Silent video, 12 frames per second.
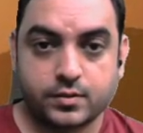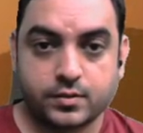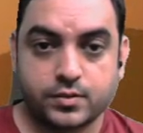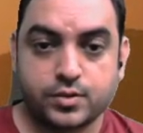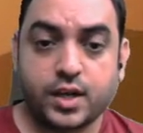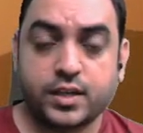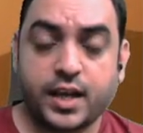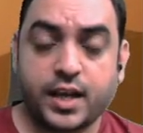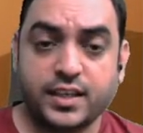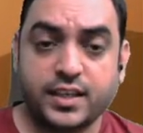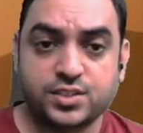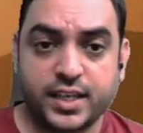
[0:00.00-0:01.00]
so at a
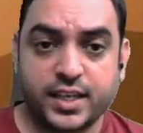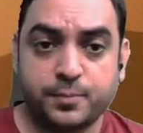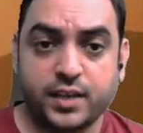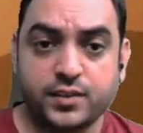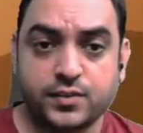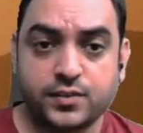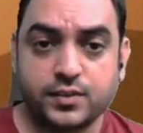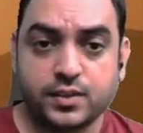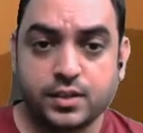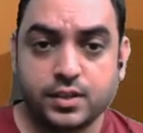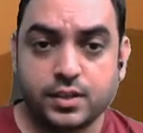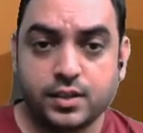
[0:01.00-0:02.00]
higher strike price,
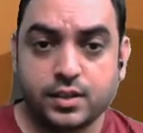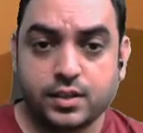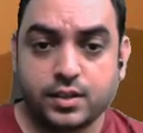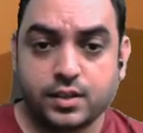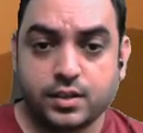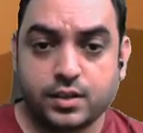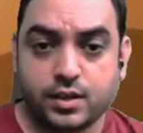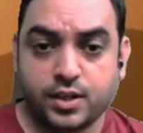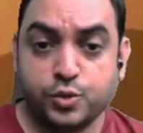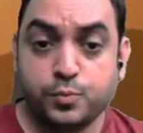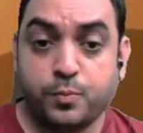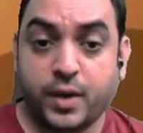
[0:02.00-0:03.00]

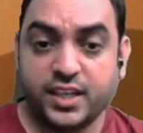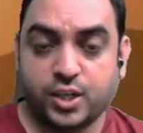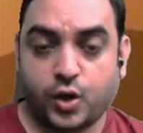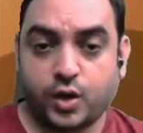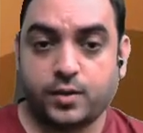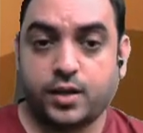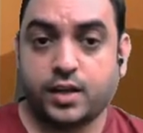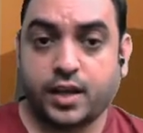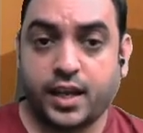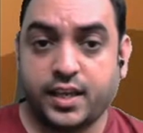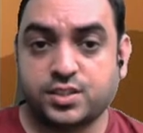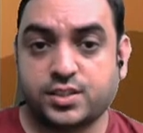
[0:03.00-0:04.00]
you buy call. At a
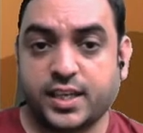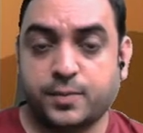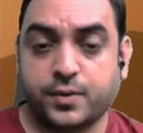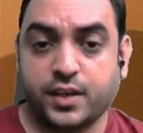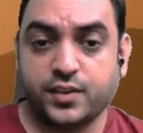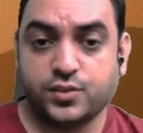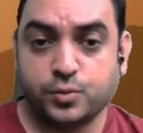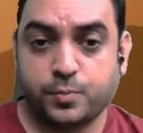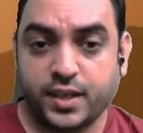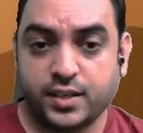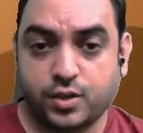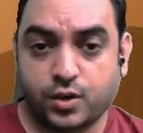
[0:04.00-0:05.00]
higher strike price, you
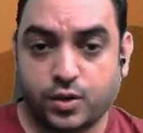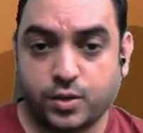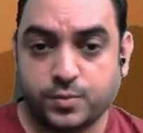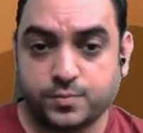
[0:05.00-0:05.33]
buy call.